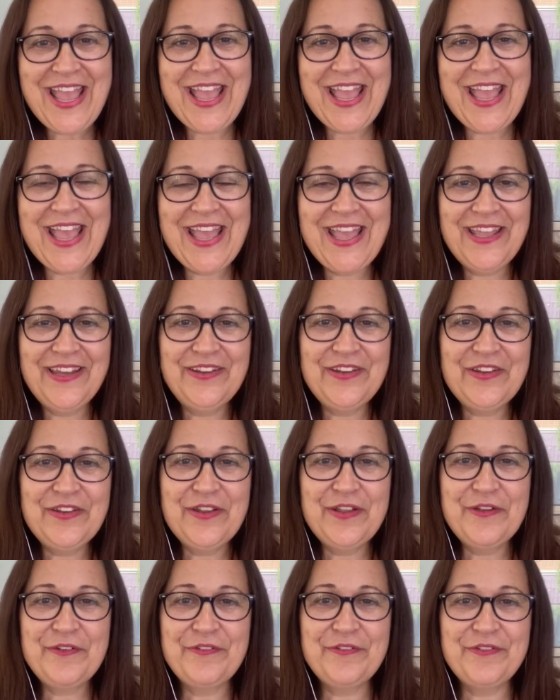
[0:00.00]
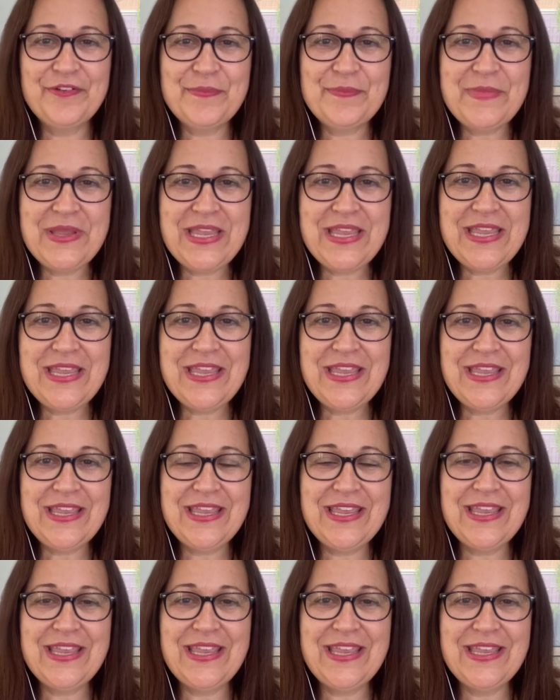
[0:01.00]
And for
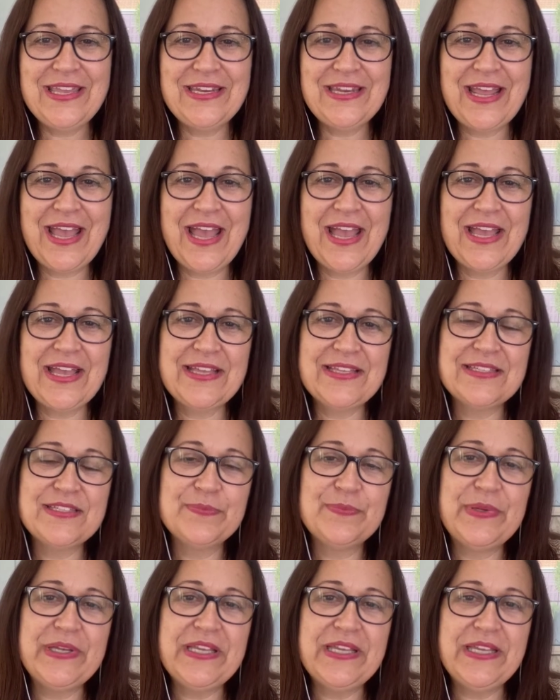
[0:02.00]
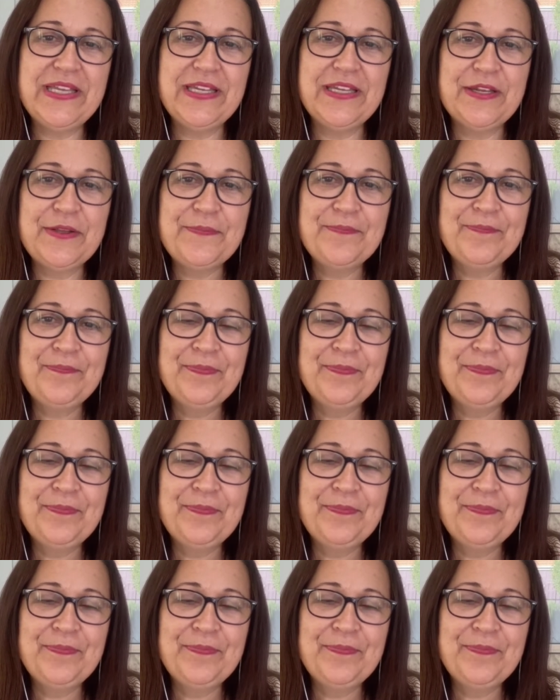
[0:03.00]
me, it has been